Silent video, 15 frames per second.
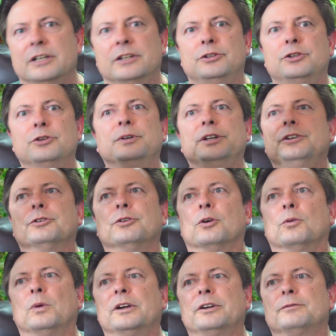doing your
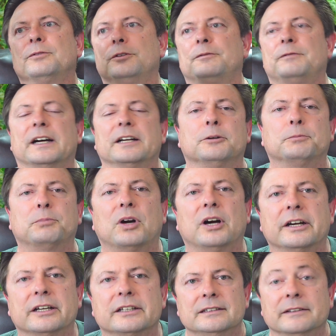wonderful final
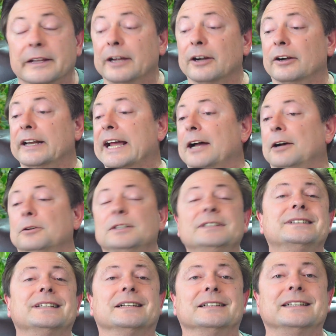product, they are now
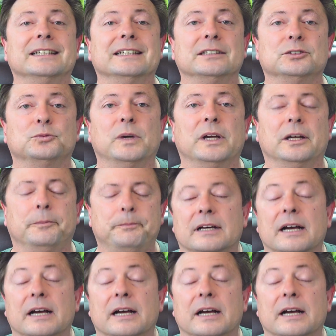selling it as well.